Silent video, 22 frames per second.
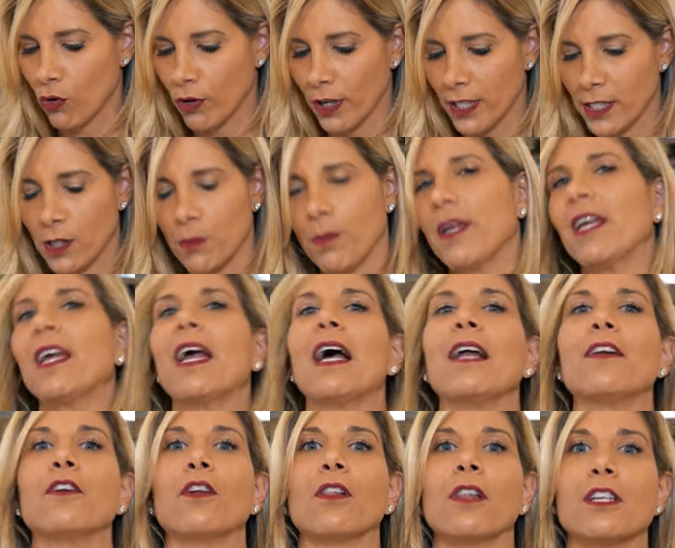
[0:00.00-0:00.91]
crispy
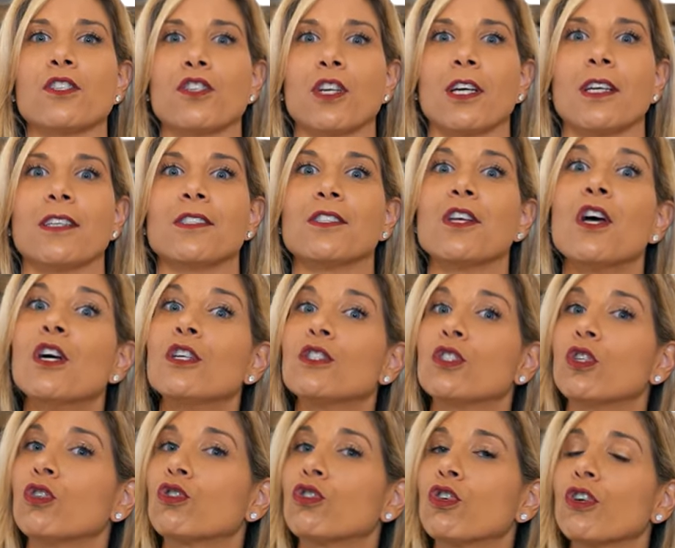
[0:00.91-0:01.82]
and delicious.
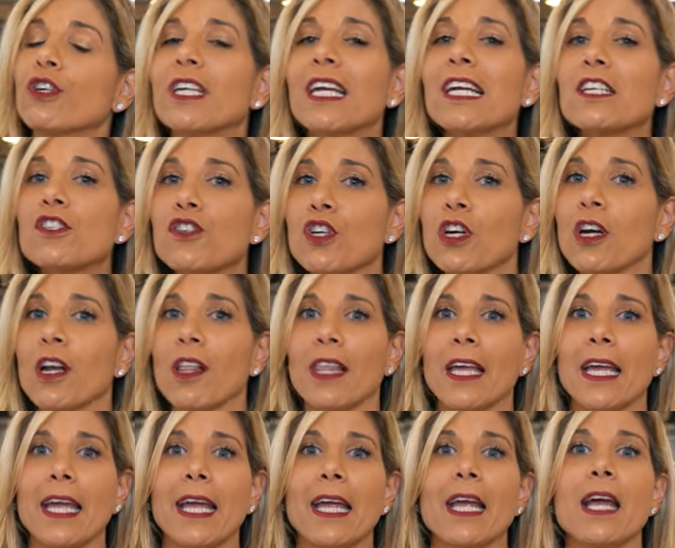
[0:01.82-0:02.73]
So
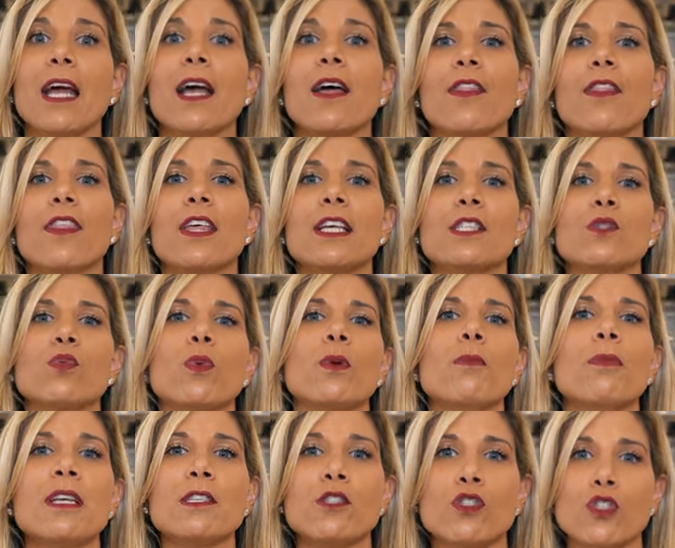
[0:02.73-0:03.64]
traditionally, this would
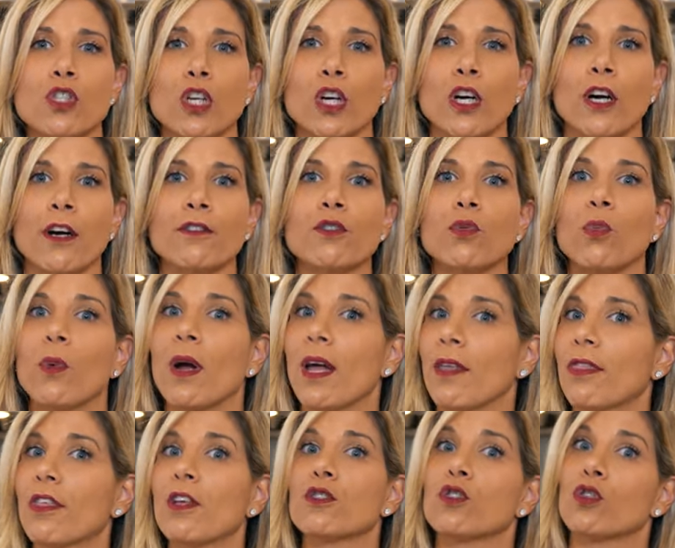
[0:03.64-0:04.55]
be served
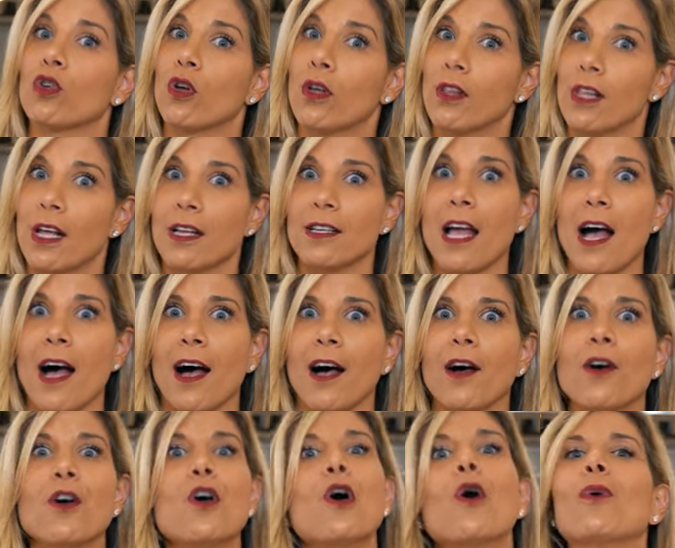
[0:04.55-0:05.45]
with skordalia,
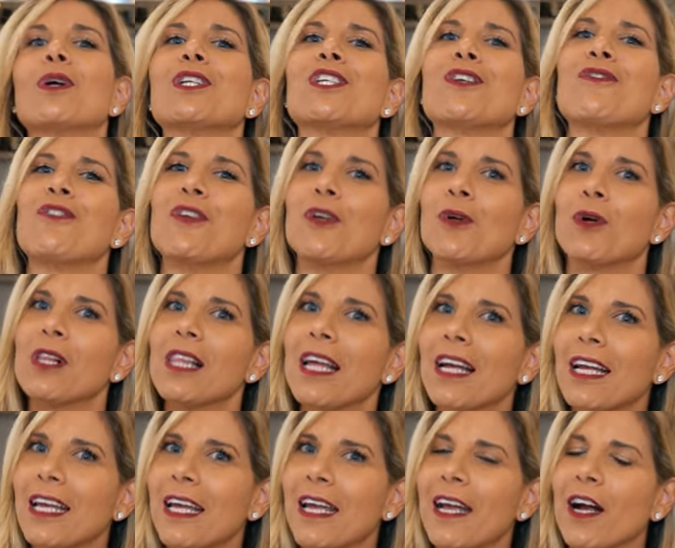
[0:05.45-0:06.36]
which if you
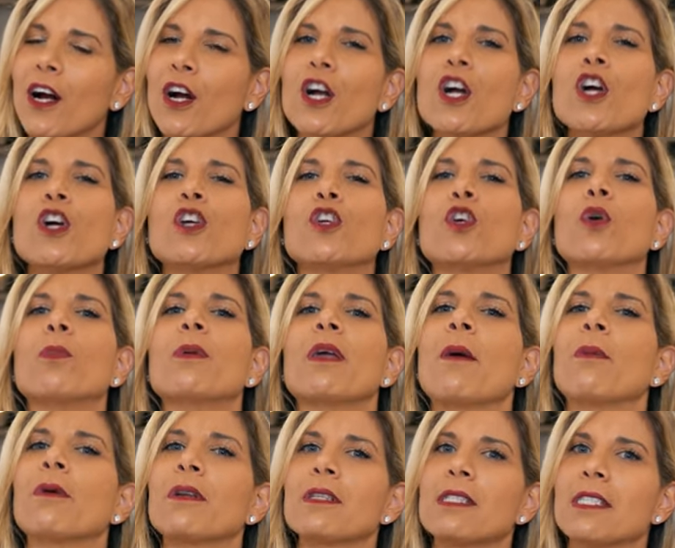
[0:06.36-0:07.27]
click here, you'll be
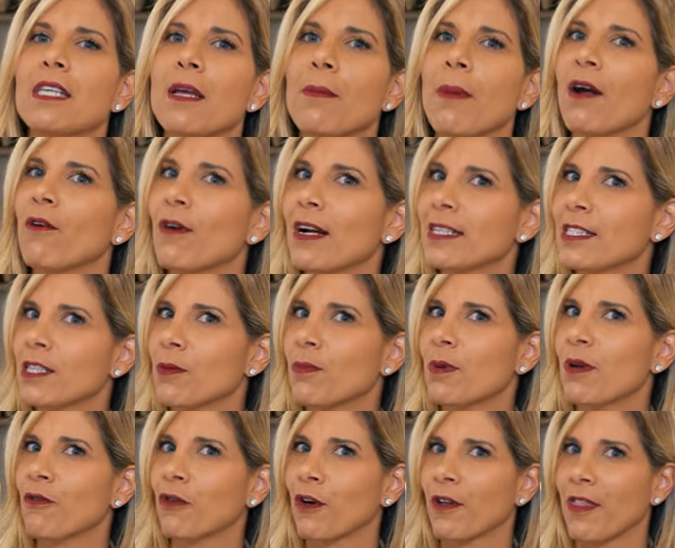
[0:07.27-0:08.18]
able to see my
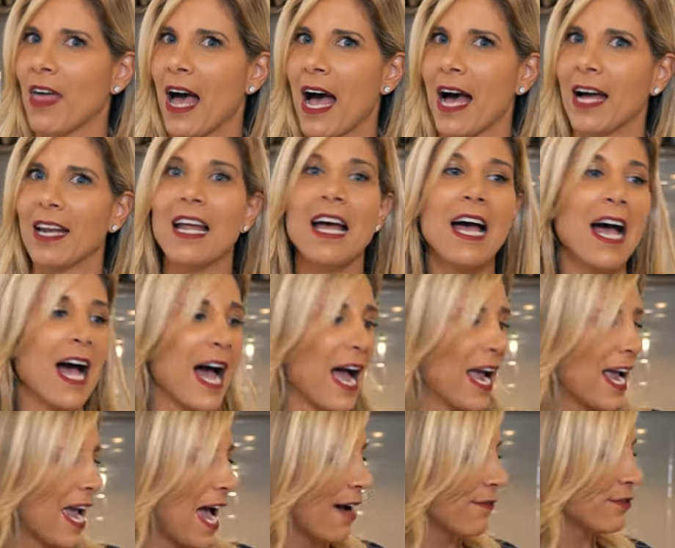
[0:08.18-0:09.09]
recipe for that. I
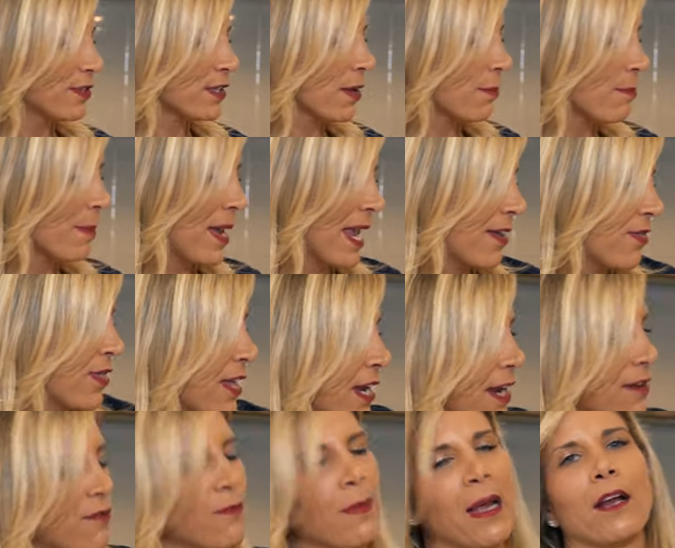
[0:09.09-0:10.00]
have some made that
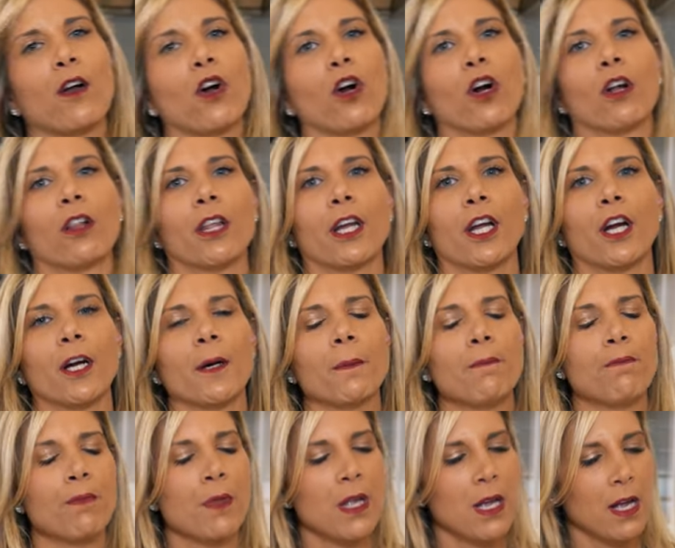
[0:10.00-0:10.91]
I've made earlier.
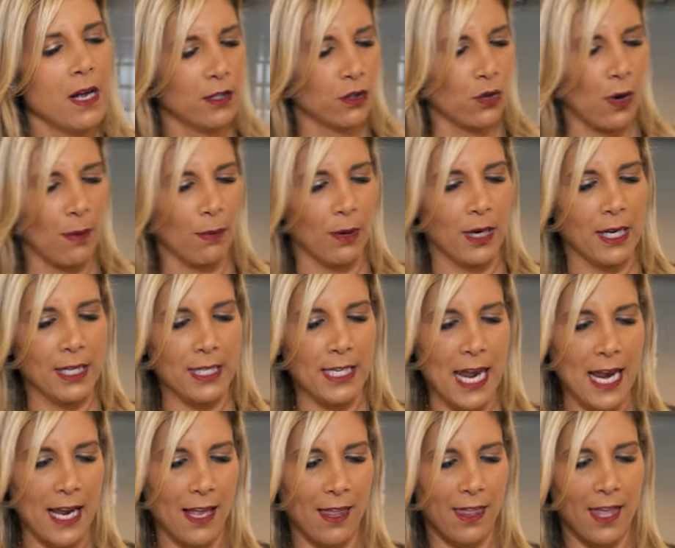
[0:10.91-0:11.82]
So I'm gonna
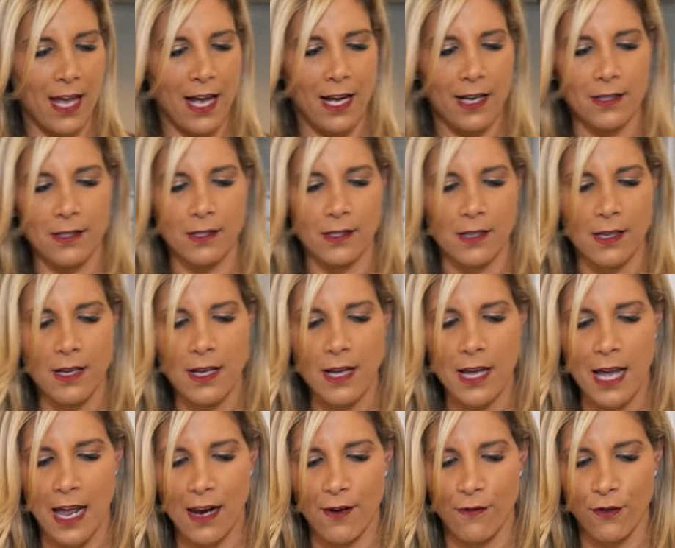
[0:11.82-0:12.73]
take this,
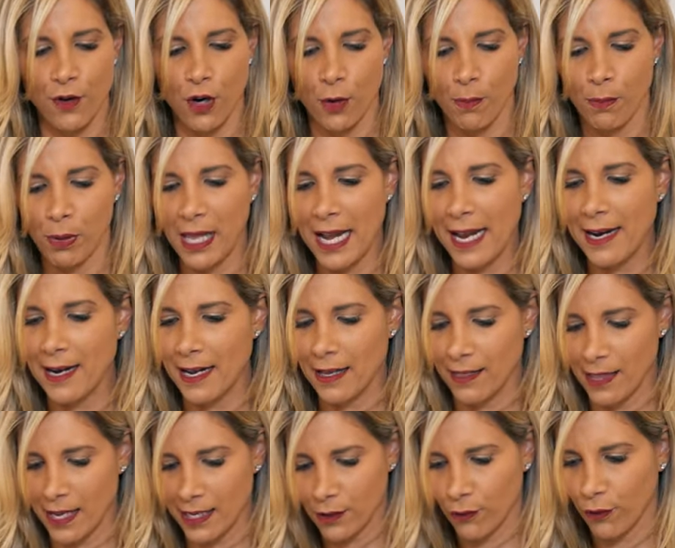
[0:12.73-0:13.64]
and if you're plating
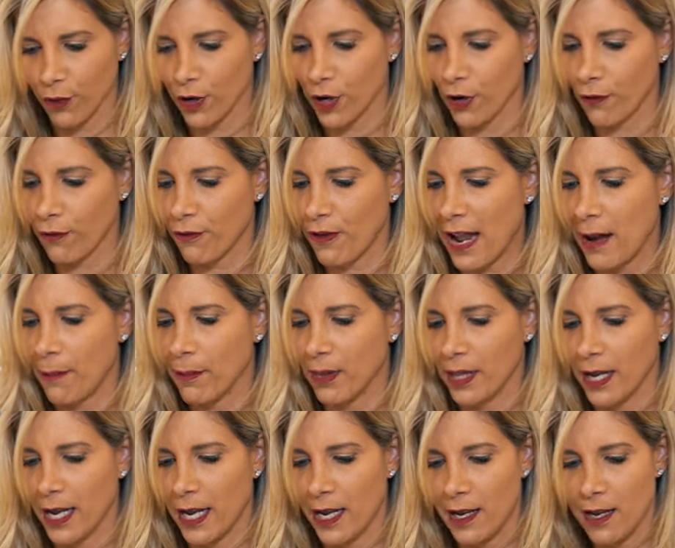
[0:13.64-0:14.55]
this for your
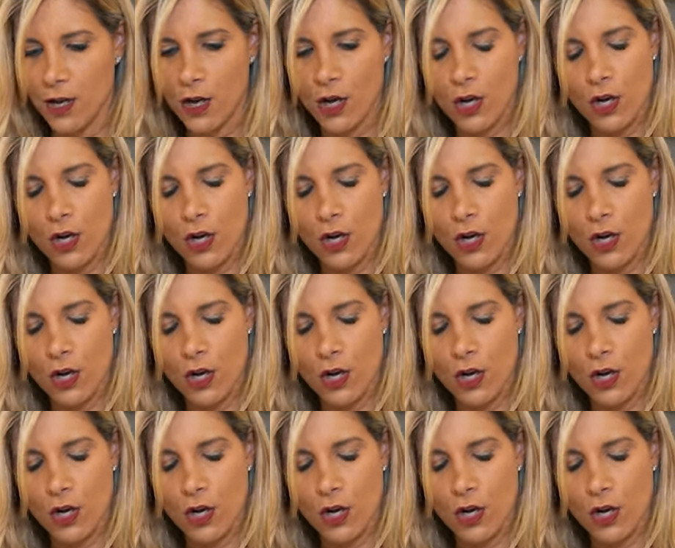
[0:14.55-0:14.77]
family,